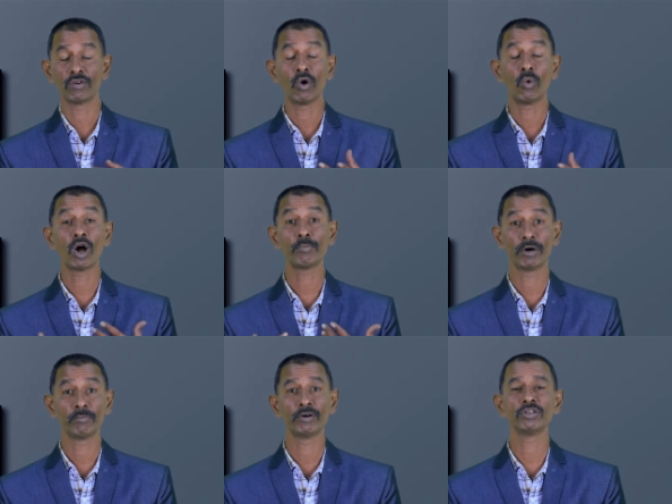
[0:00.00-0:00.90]
For what
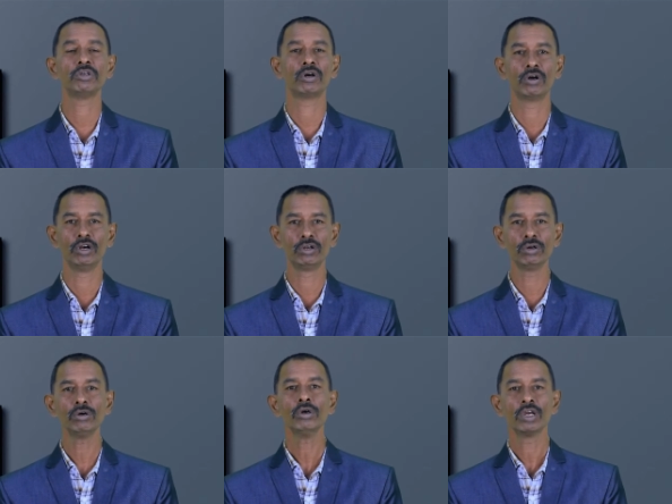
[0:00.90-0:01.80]
purpose you are going
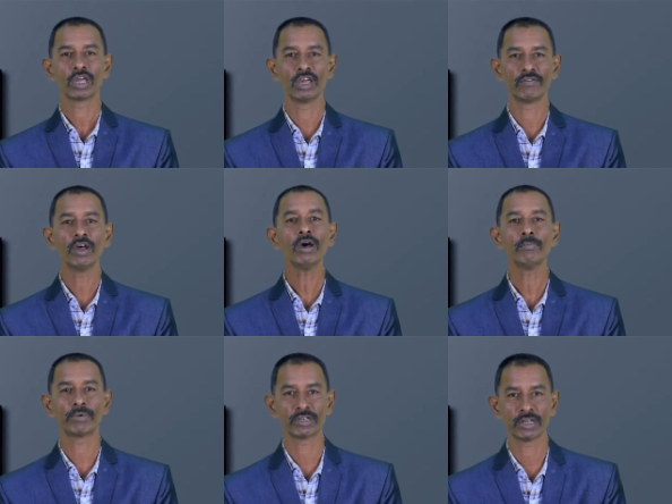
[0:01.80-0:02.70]
to give the
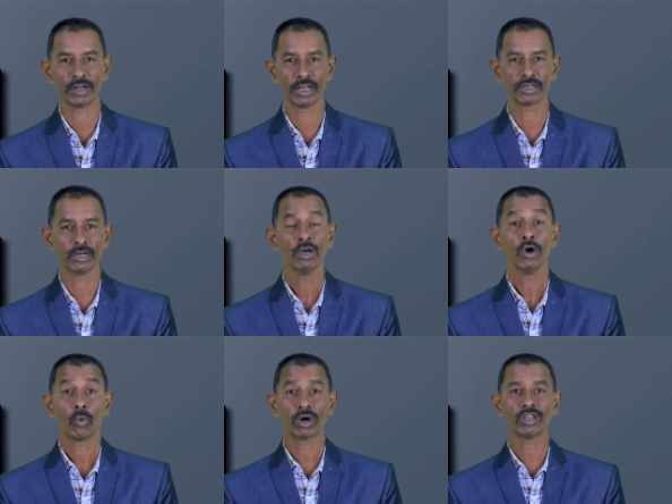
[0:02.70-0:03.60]
presentation,
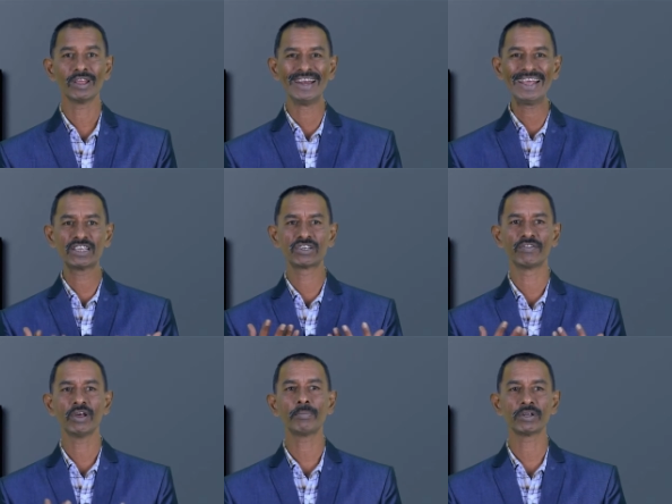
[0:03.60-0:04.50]
what are the needs of
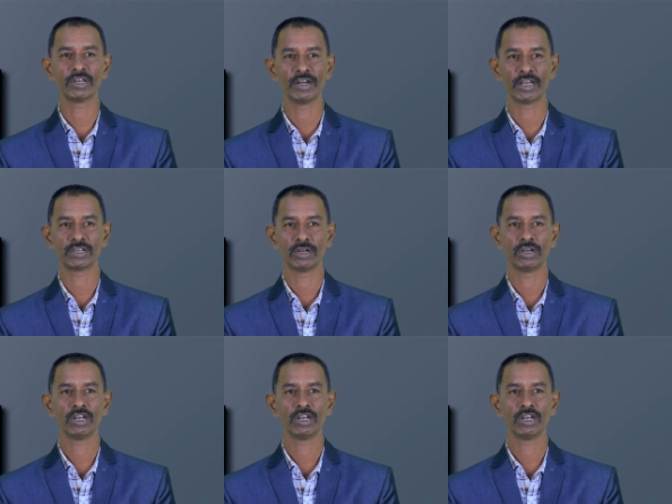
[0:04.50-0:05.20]
the presentation.